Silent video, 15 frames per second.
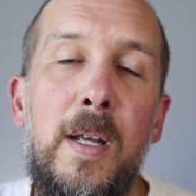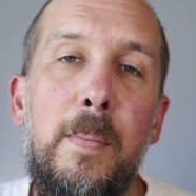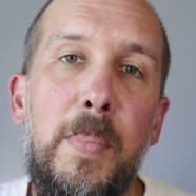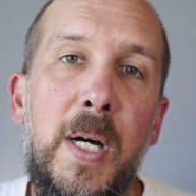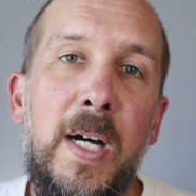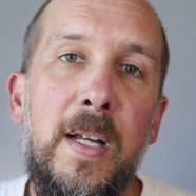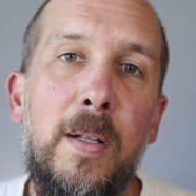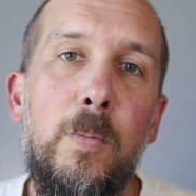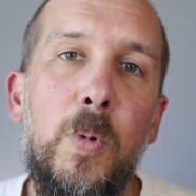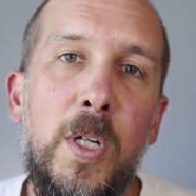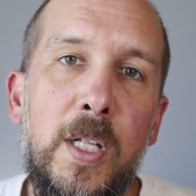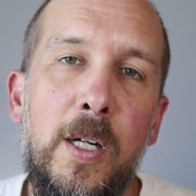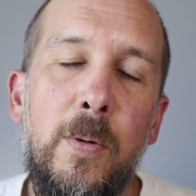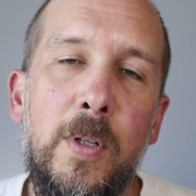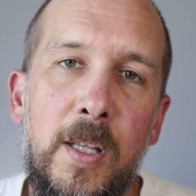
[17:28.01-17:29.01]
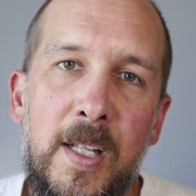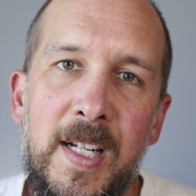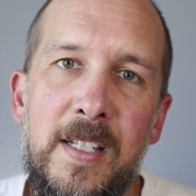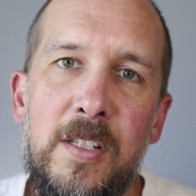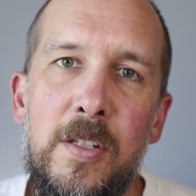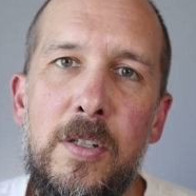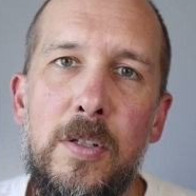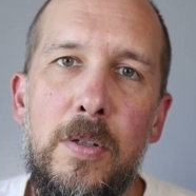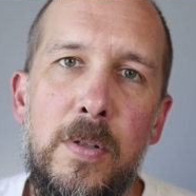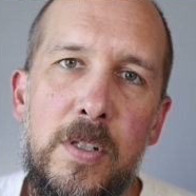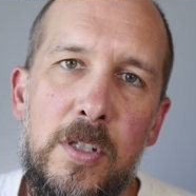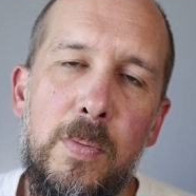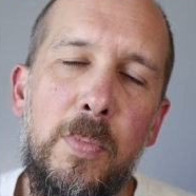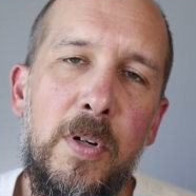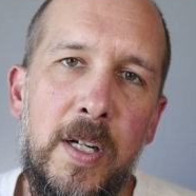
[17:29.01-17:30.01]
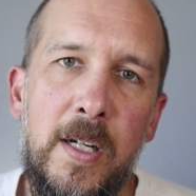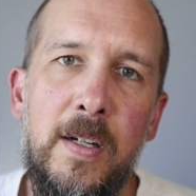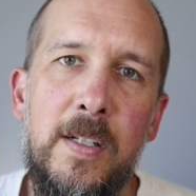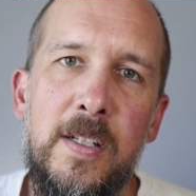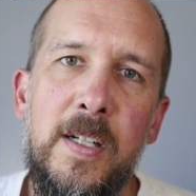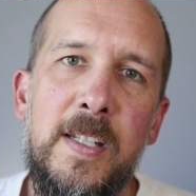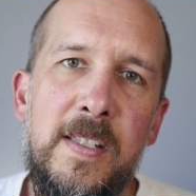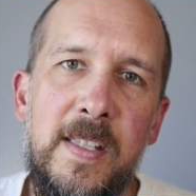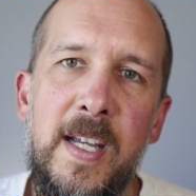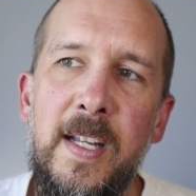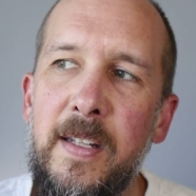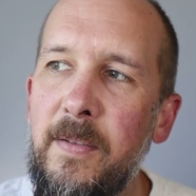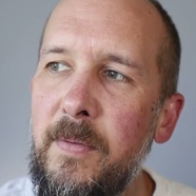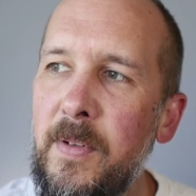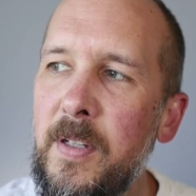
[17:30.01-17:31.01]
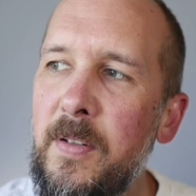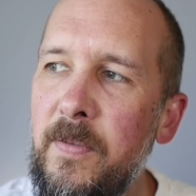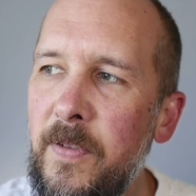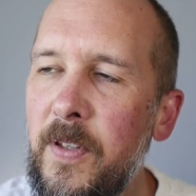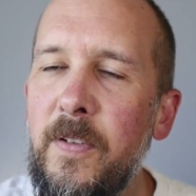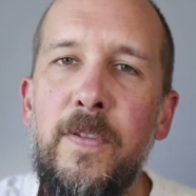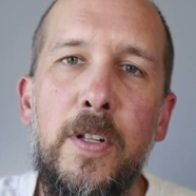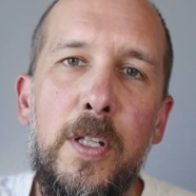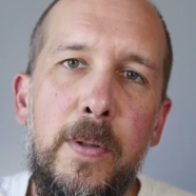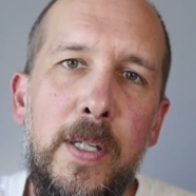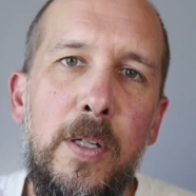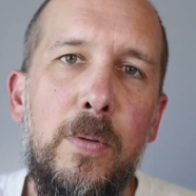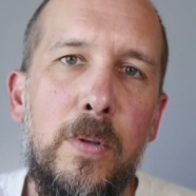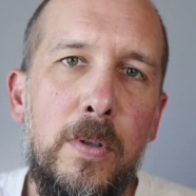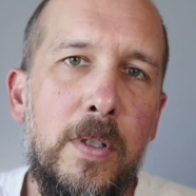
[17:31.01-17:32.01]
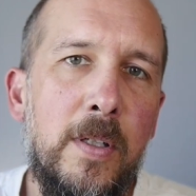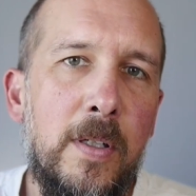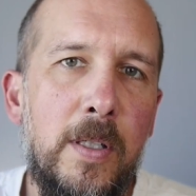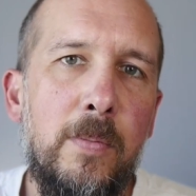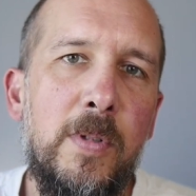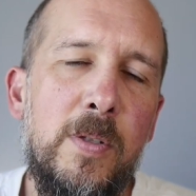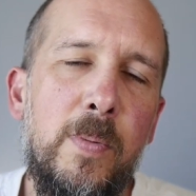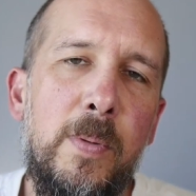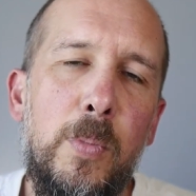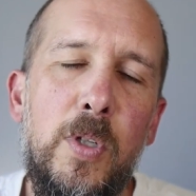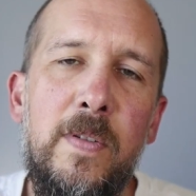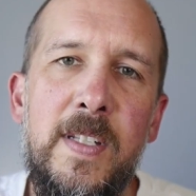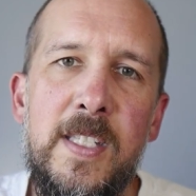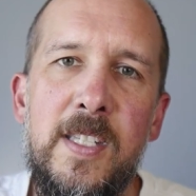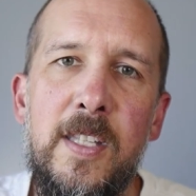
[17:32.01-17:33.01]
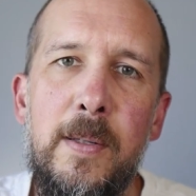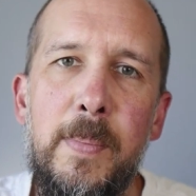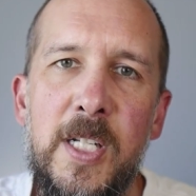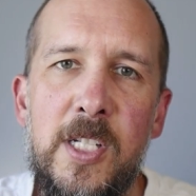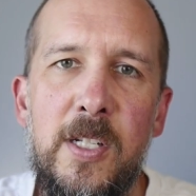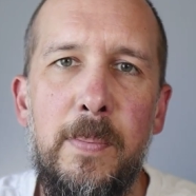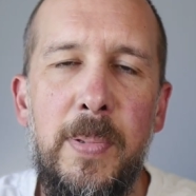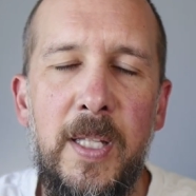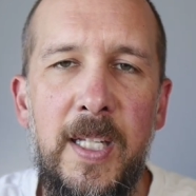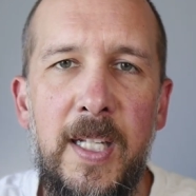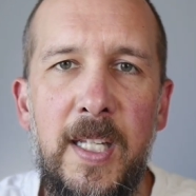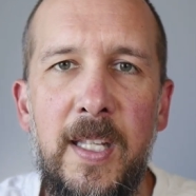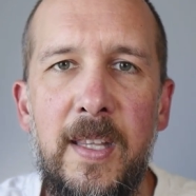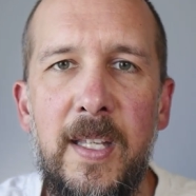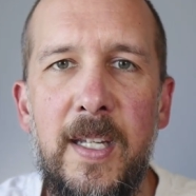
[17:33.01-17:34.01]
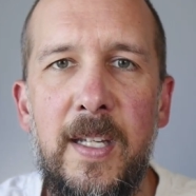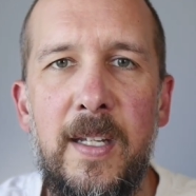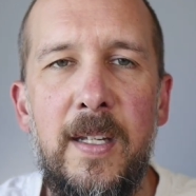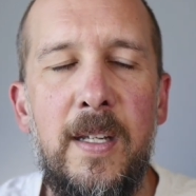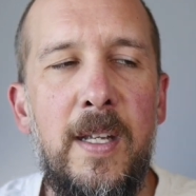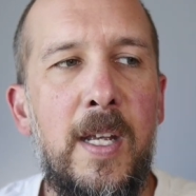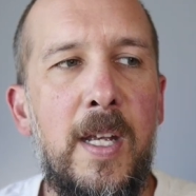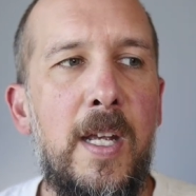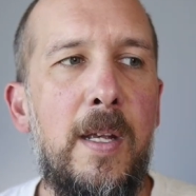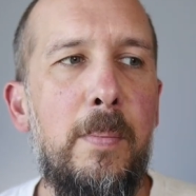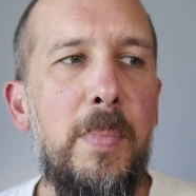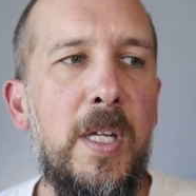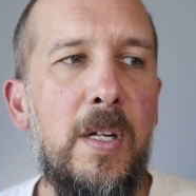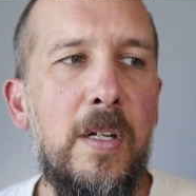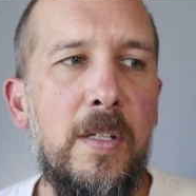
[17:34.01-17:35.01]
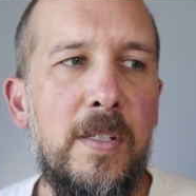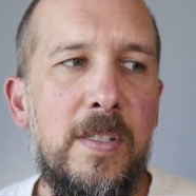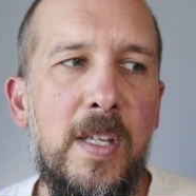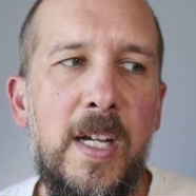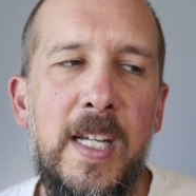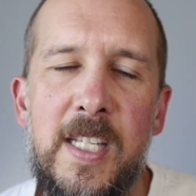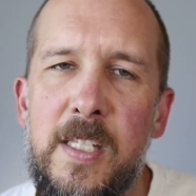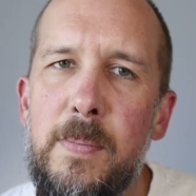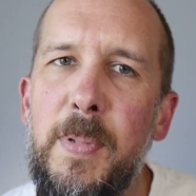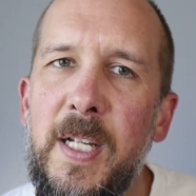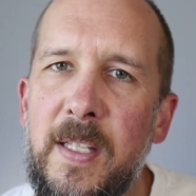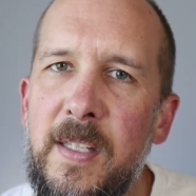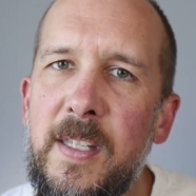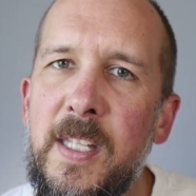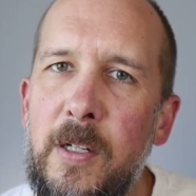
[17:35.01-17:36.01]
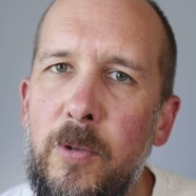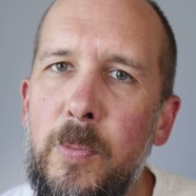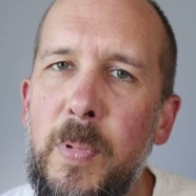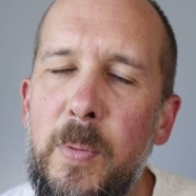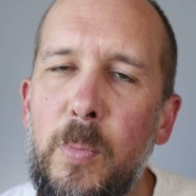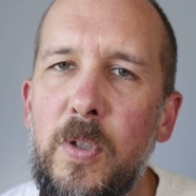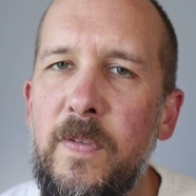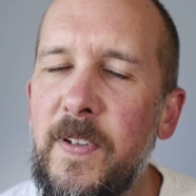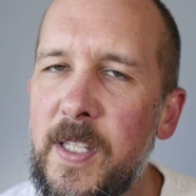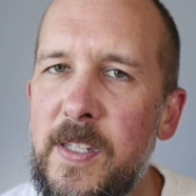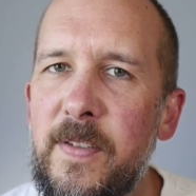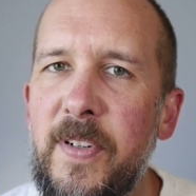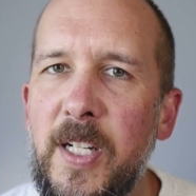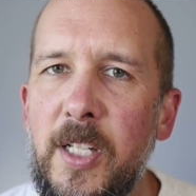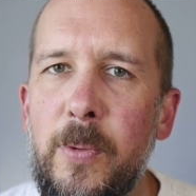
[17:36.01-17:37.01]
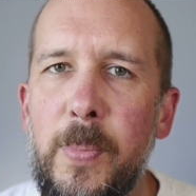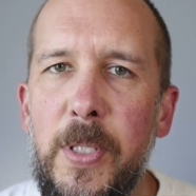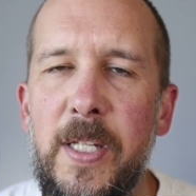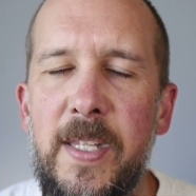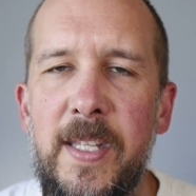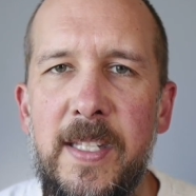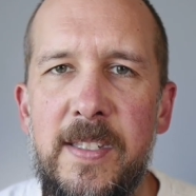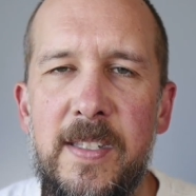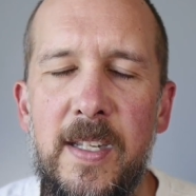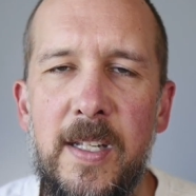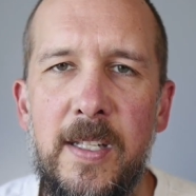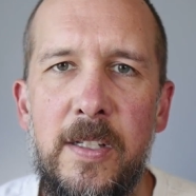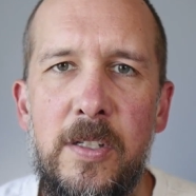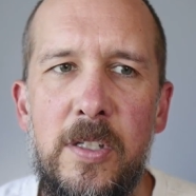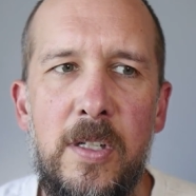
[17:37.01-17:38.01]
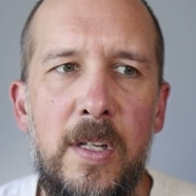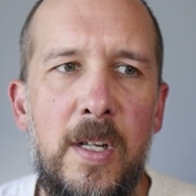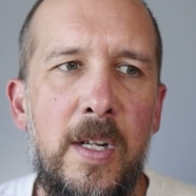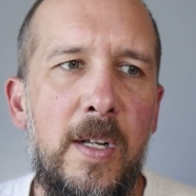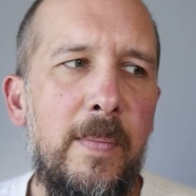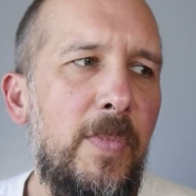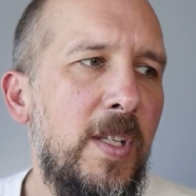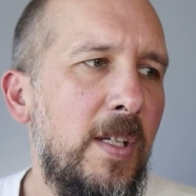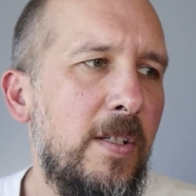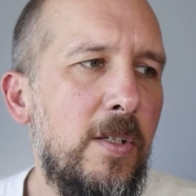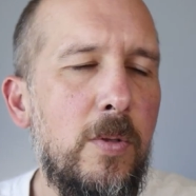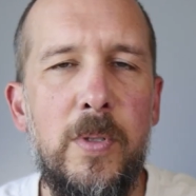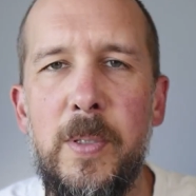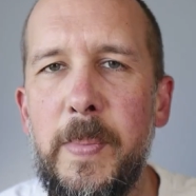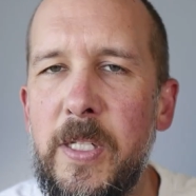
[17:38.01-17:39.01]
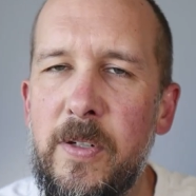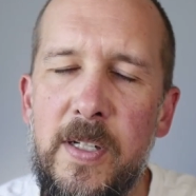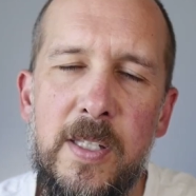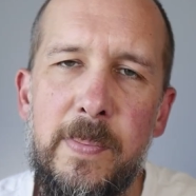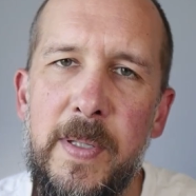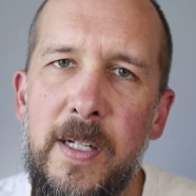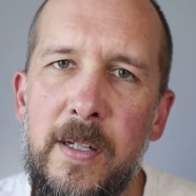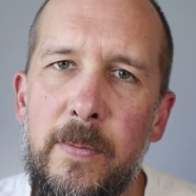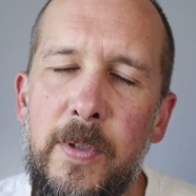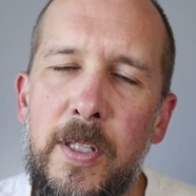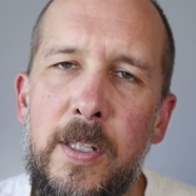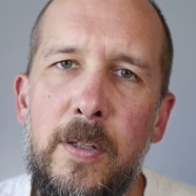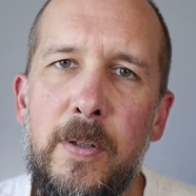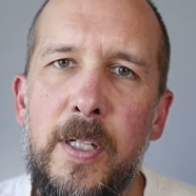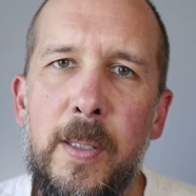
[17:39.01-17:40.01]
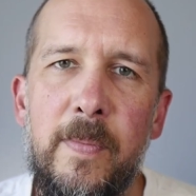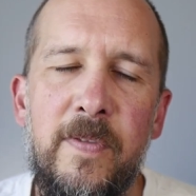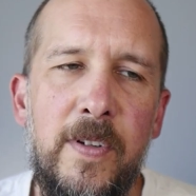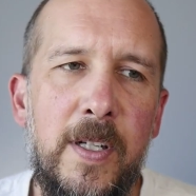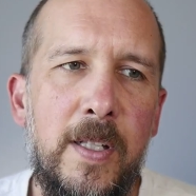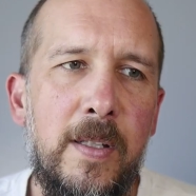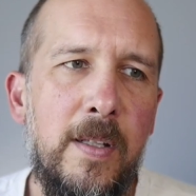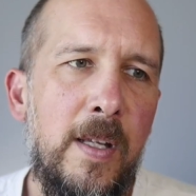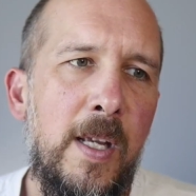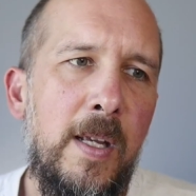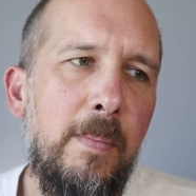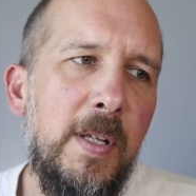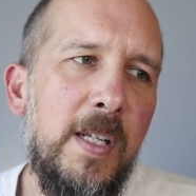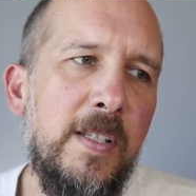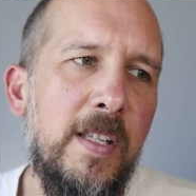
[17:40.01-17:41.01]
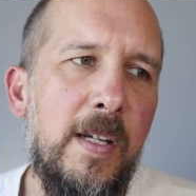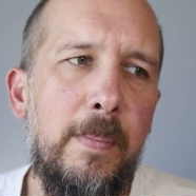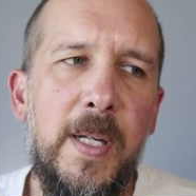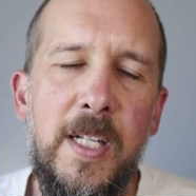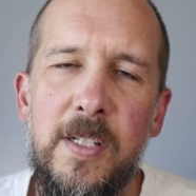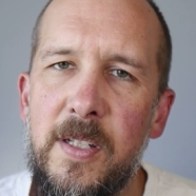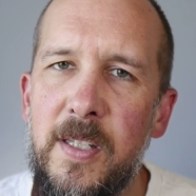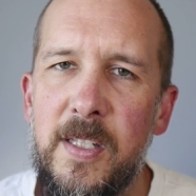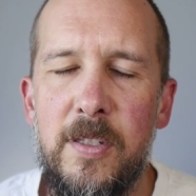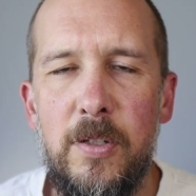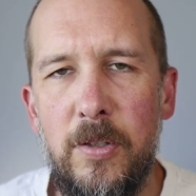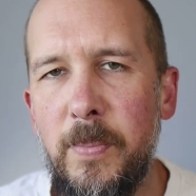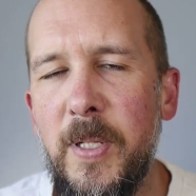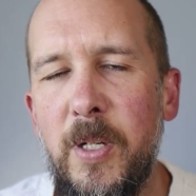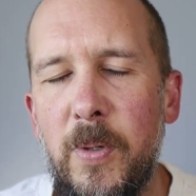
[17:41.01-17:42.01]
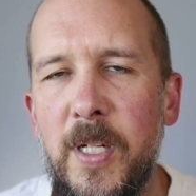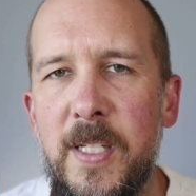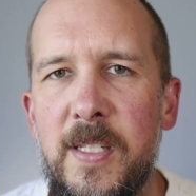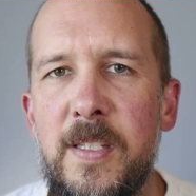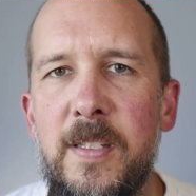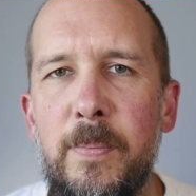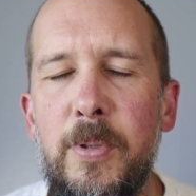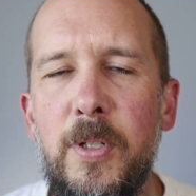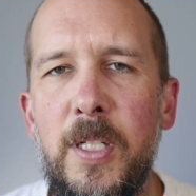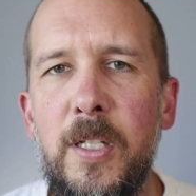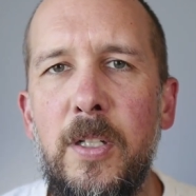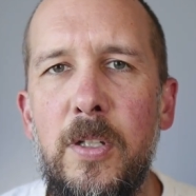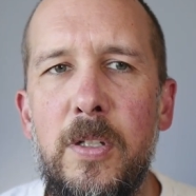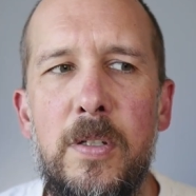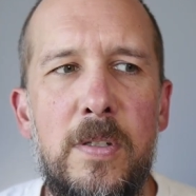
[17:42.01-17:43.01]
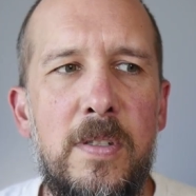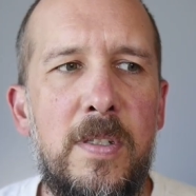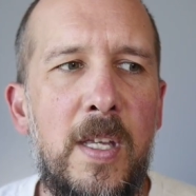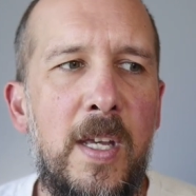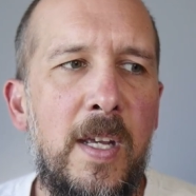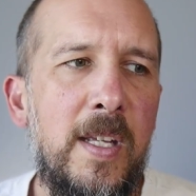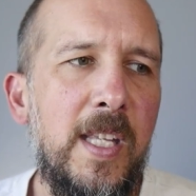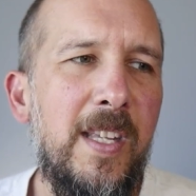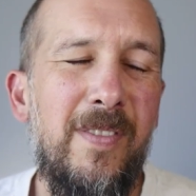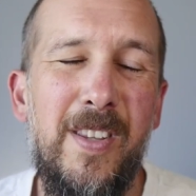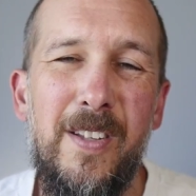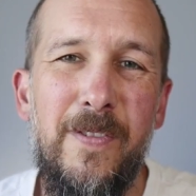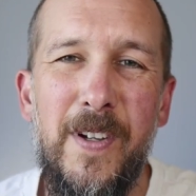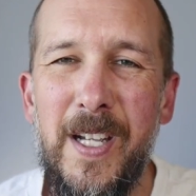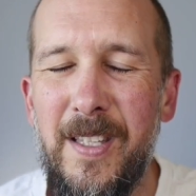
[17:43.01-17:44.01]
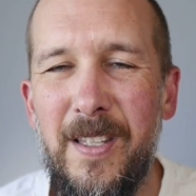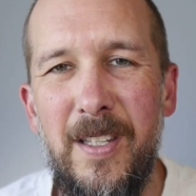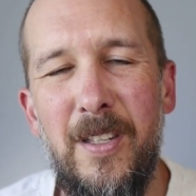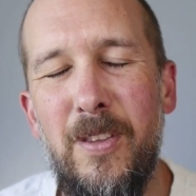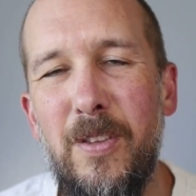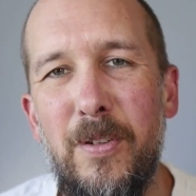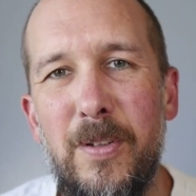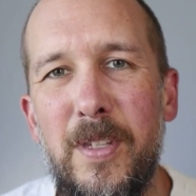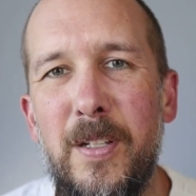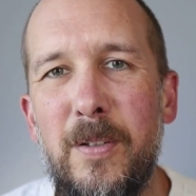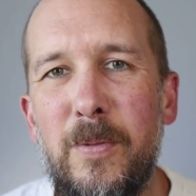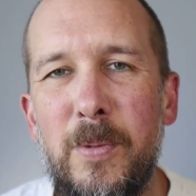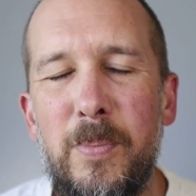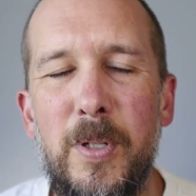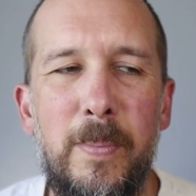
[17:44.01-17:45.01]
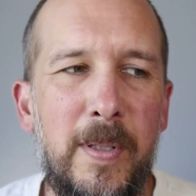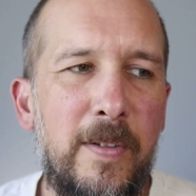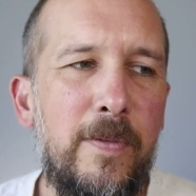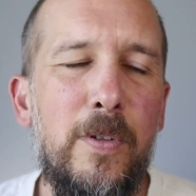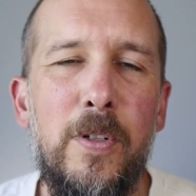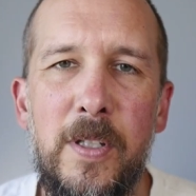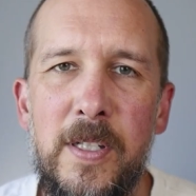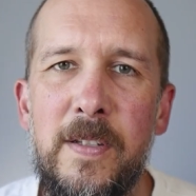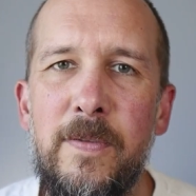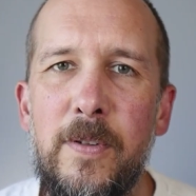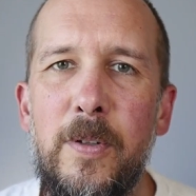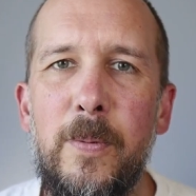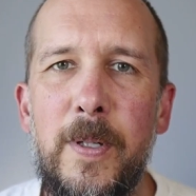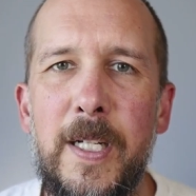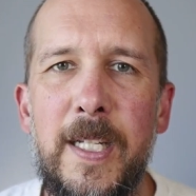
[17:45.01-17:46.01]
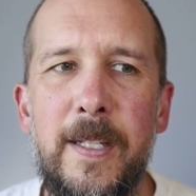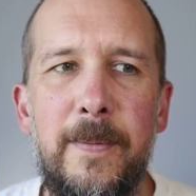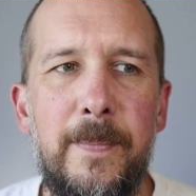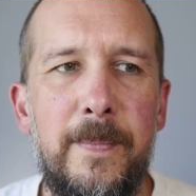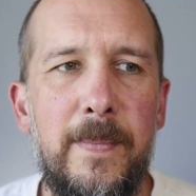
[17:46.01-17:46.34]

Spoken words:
But what I would like to do is to prioritize that for the following quarter and as we move into the budget planning there, because I expect that there would be more funds available at that stage. I just want to be transparent with you and upfront, because I imagine this could be quite disappointing news, given the fact that you thought that it would probably fall a different way.